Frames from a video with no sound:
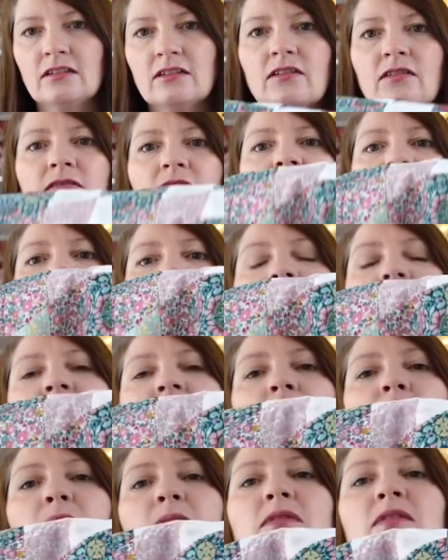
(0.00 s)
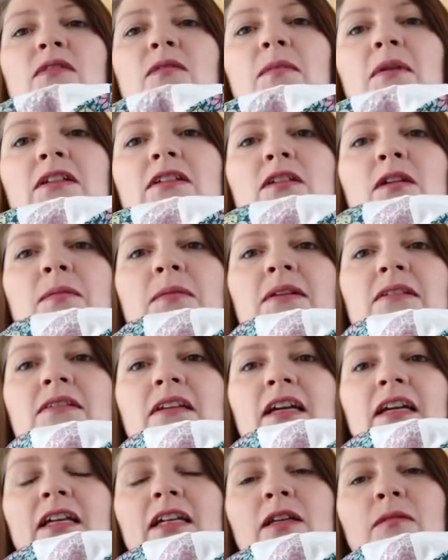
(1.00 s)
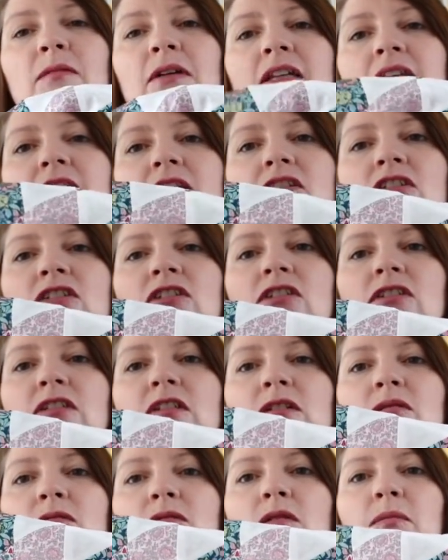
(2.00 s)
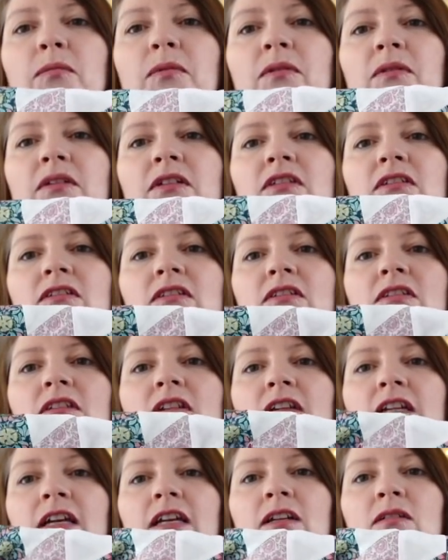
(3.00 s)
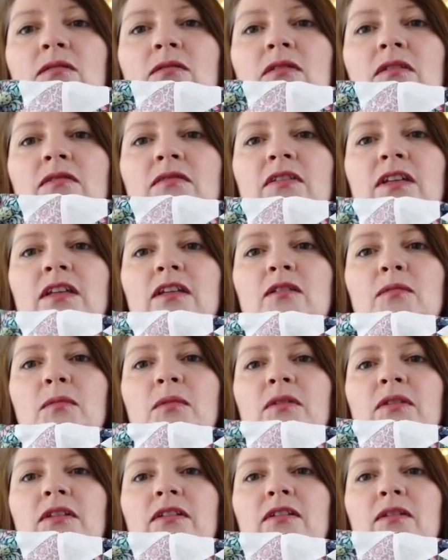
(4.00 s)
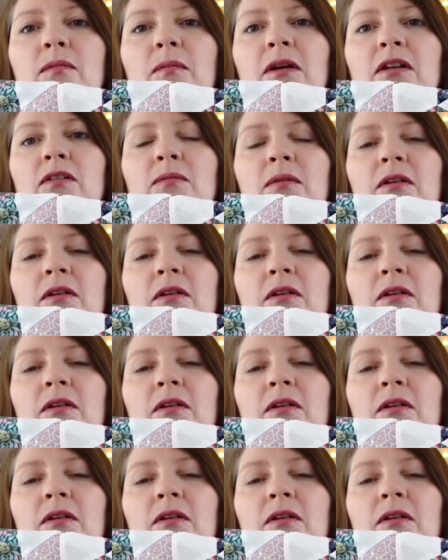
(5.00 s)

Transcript: sort of all the shapes to match up exactly where they should in all the points, you know, getting all of these points to match